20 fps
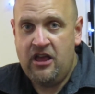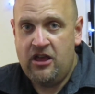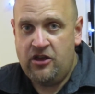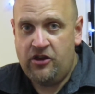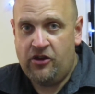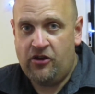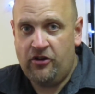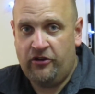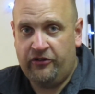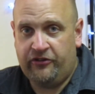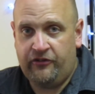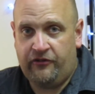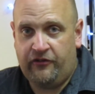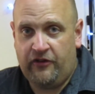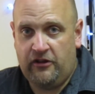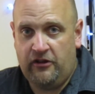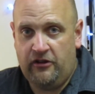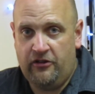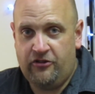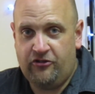You can also
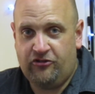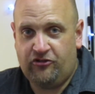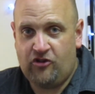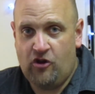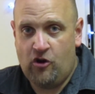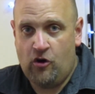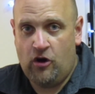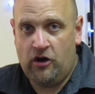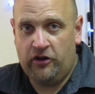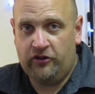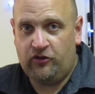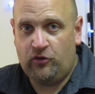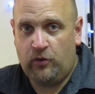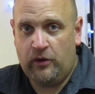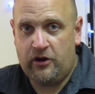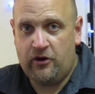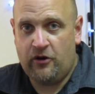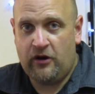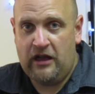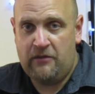follow the show on
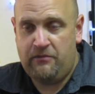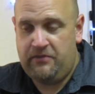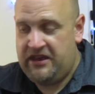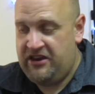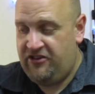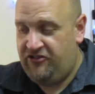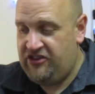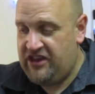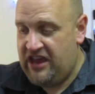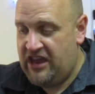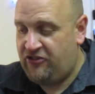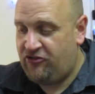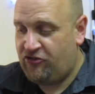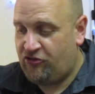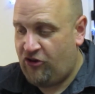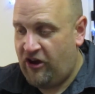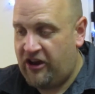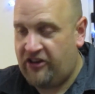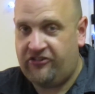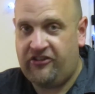Twitter at PGH
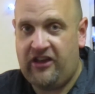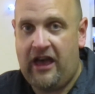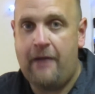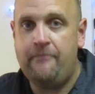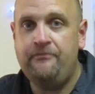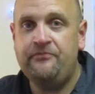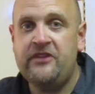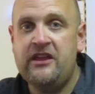Trek Chat.